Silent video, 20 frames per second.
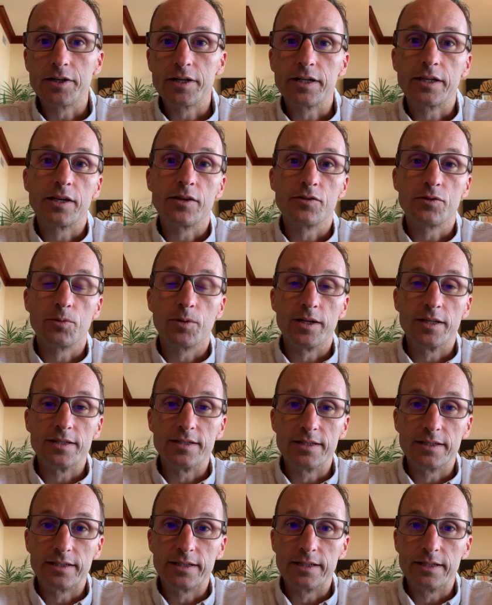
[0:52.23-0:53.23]
in case you want to
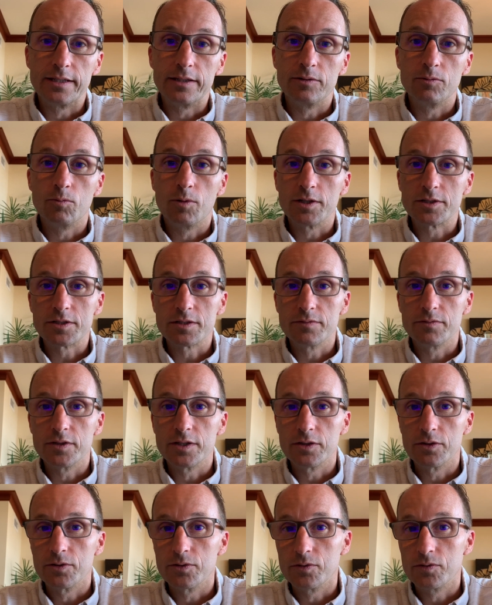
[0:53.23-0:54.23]
dig in, watch the
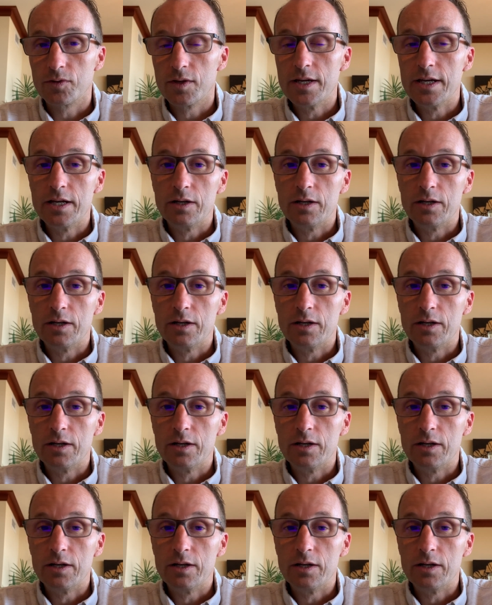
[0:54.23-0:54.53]
videos,